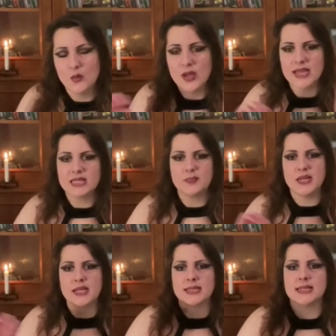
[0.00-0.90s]
We
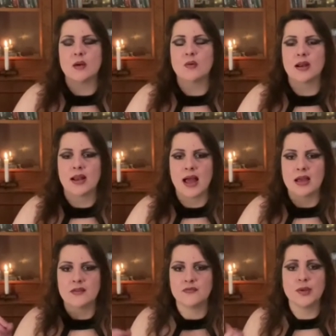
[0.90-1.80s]
experience our
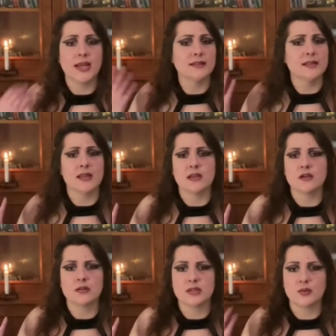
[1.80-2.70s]
life, we get
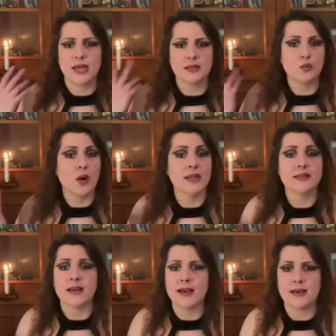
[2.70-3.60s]
wrinkles, we get
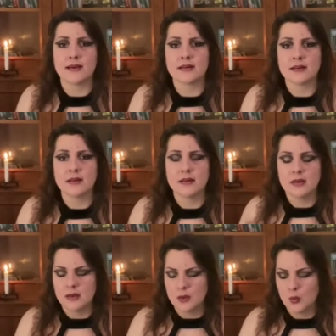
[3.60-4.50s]
white hair,
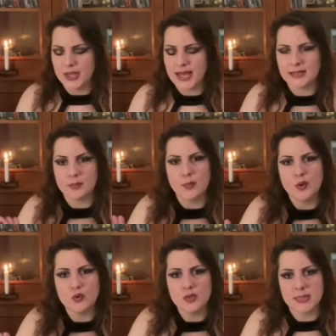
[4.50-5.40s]
we get
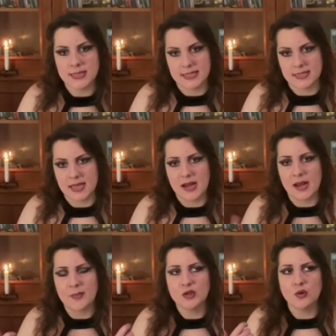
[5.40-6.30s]
bruises,
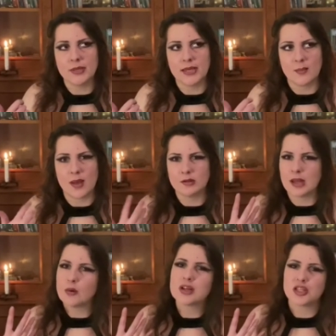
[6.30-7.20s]
and I'm talking
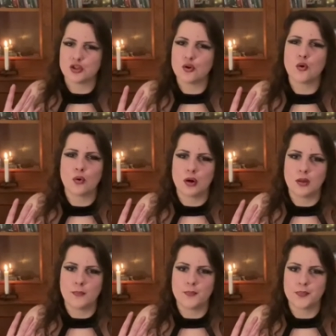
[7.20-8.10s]
about our soul.